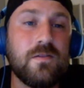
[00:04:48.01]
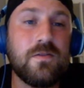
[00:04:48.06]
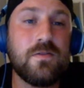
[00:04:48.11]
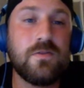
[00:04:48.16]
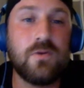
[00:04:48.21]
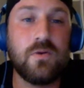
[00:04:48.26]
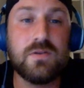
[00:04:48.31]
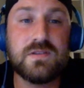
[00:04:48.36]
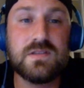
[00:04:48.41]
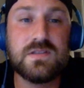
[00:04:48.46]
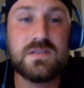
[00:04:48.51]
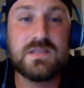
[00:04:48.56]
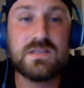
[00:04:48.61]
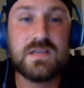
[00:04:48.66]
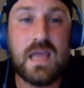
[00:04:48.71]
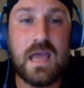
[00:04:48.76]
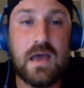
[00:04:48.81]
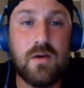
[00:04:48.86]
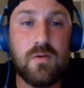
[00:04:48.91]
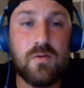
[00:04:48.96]
Thought
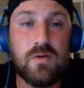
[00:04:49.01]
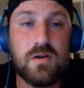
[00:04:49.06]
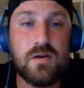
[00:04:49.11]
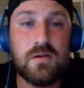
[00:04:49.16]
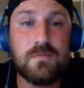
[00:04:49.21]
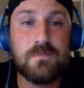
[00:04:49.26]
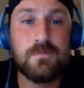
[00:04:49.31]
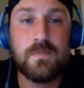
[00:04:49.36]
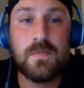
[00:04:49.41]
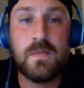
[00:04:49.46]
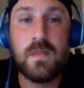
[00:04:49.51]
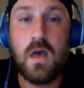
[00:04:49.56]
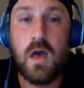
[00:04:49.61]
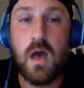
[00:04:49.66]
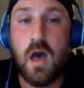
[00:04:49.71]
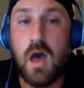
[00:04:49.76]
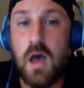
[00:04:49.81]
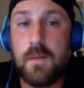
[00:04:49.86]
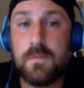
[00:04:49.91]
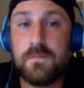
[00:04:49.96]
Scour,
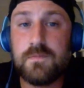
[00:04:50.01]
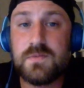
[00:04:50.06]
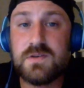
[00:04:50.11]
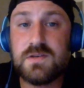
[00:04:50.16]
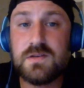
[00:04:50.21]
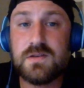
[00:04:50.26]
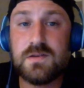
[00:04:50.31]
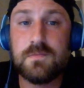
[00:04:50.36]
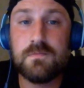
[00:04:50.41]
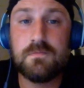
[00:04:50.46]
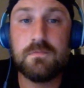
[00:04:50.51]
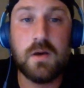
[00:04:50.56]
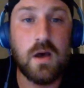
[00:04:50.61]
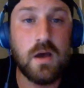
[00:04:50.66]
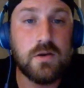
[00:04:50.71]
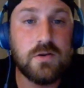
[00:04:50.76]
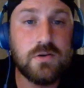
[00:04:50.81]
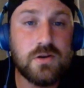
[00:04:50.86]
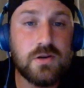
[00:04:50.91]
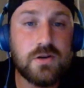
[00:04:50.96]
Opt,
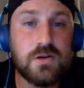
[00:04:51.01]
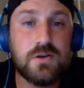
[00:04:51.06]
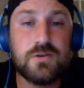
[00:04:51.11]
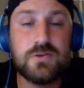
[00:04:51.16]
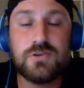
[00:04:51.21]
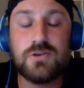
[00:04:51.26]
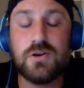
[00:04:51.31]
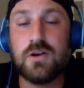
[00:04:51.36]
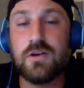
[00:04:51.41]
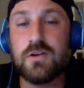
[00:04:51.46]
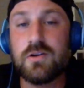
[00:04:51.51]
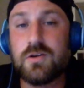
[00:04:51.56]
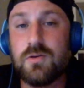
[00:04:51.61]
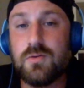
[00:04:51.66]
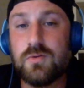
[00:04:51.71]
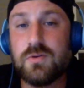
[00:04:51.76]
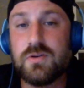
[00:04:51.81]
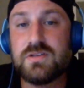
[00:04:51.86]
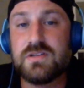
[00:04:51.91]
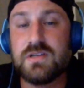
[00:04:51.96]
Ponder, Chart of
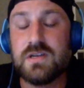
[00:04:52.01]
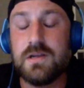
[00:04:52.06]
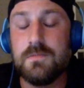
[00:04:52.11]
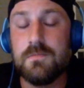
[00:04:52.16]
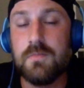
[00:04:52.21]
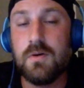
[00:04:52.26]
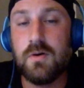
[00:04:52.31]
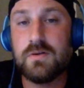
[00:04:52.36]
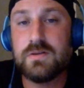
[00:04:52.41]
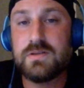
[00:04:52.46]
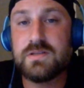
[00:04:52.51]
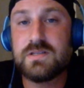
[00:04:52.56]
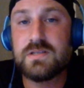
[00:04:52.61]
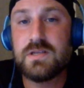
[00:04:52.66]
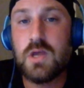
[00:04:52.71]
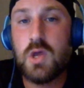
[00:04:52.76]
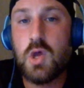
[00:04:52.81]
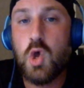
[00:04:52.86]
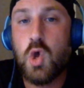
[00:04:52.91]
Course, and Impulse.